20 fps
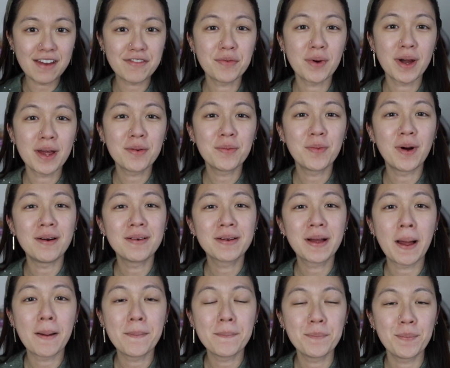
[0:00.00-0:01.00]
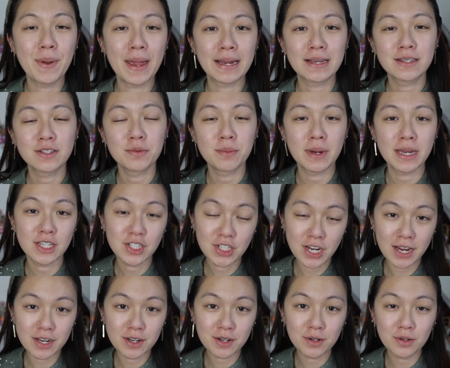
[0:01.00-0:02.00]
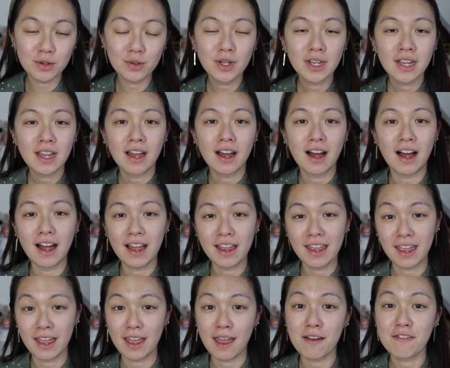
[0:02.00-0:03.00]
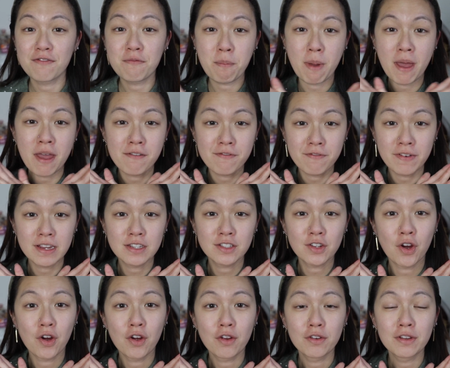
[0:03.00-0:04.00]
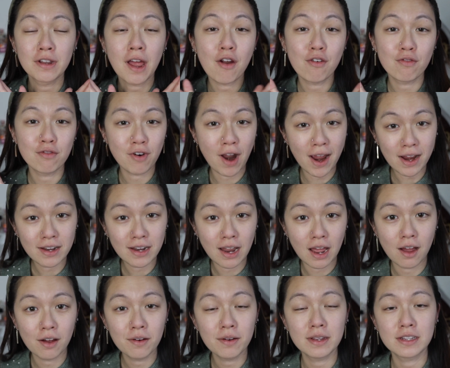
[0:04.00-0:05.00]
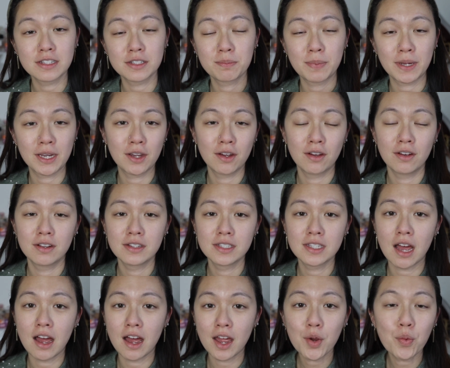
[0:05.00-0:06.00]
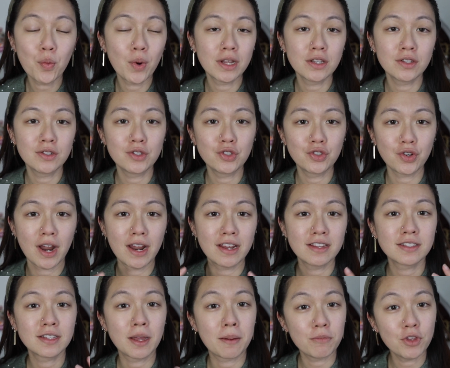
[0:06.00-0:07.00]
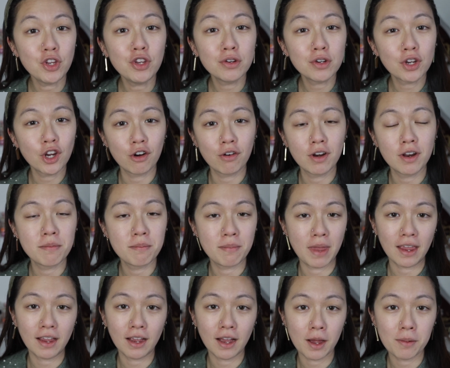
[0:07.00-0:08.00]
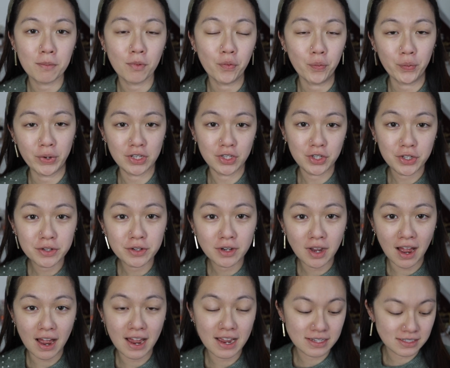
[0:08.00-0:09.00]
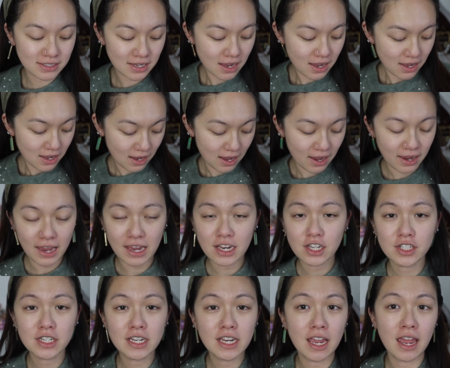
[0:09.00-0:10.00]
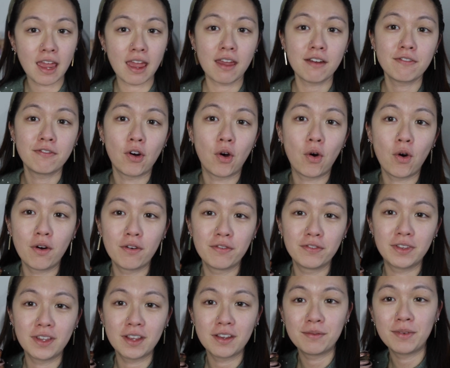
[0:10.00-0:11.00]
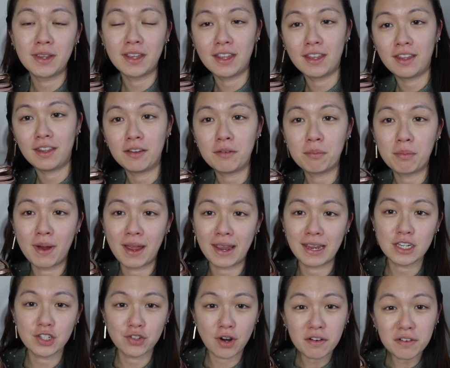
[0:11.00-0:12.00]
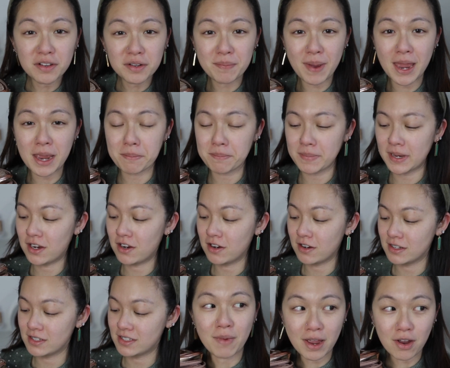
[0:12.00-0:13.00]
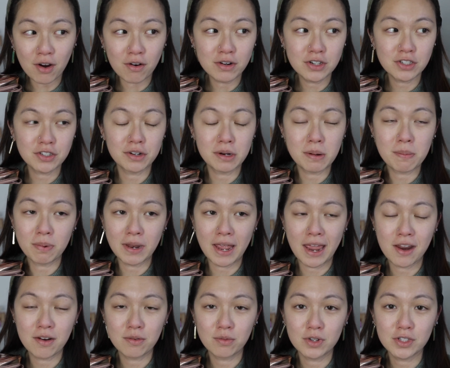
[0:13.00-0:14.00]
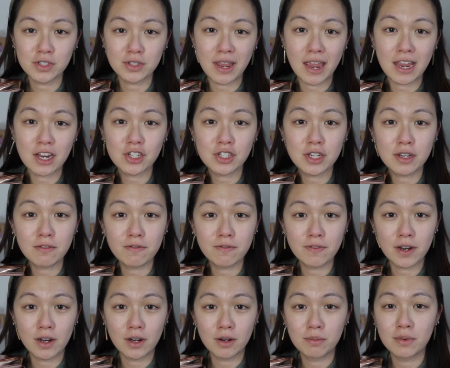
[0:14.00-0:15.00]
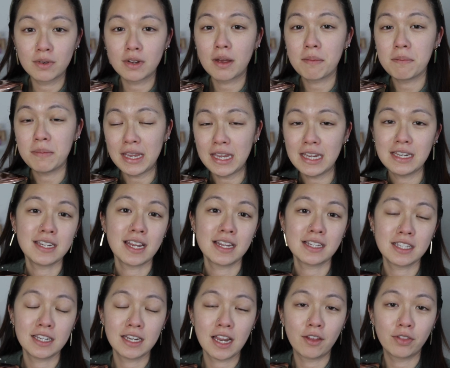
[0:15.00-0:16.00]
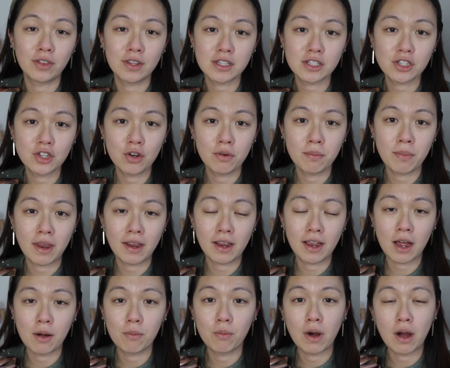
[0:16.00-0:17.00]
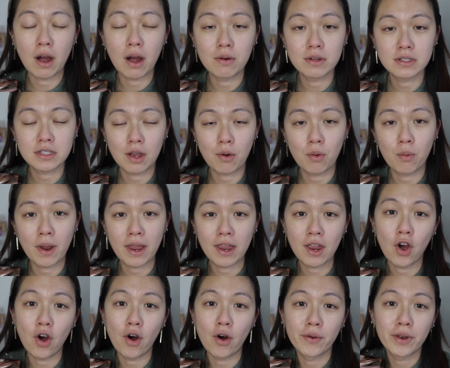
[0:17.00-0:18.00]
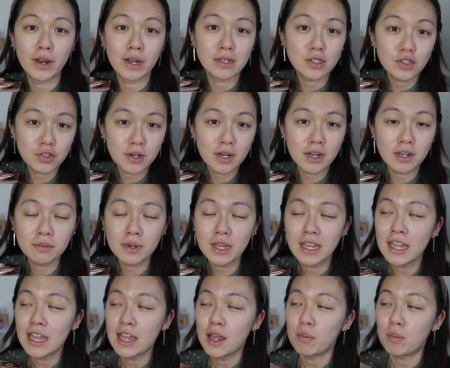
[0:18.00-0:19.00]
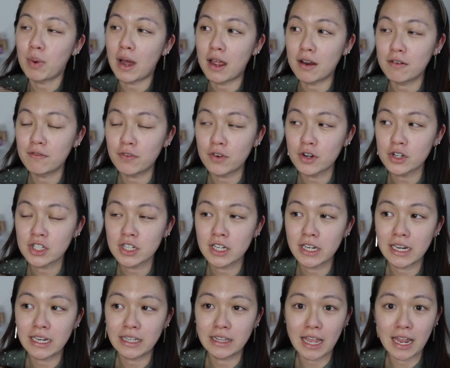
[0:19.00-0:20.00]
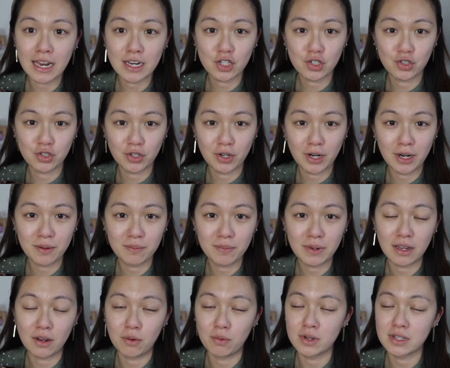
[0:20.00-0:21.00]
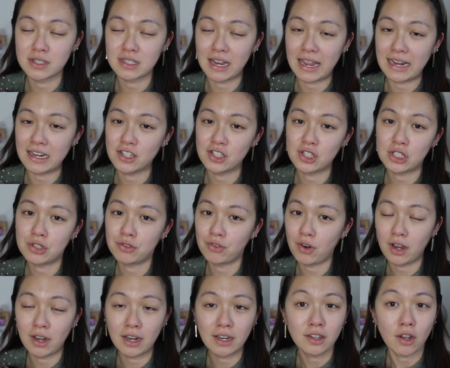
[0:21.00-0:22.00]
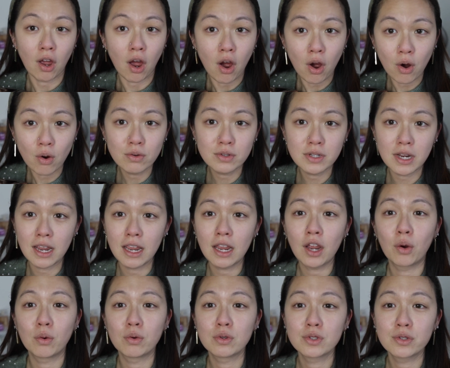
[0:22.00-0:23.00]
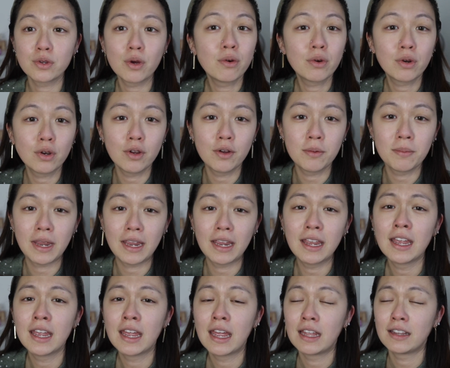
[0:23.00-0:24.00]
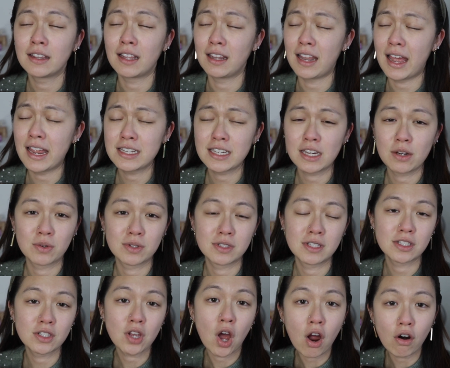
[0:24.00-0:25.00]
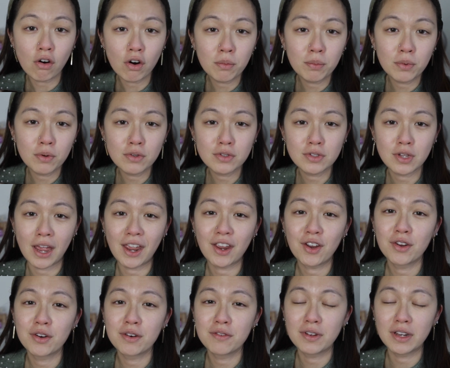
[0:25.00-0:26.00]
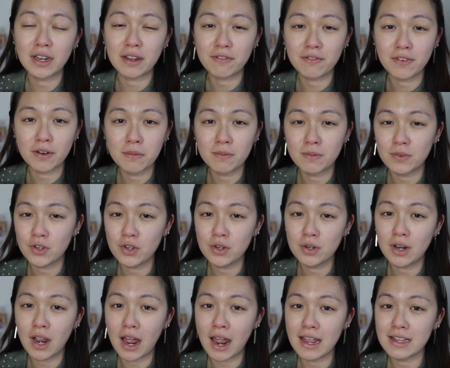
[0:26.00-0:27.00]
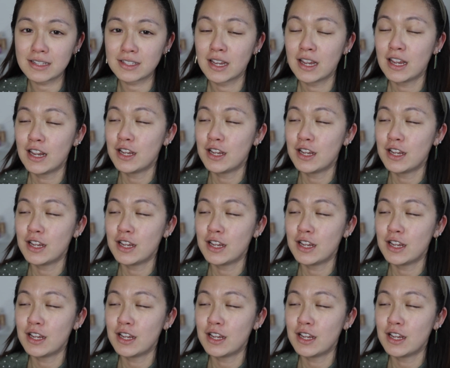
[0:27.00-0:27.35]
Hi everyone, welcome back to my channel. I have bare face on right now is because I want to try some new Korean makeup with you guys. I actually have all of them in my travel bag because my original plan was to actually film me testing out this new makeup while I was away on a trip. But unfortunately that trip, it was like just raining the whole day. It was so gloomy. The lighting was just horrible, so I couldn't really film for you guys.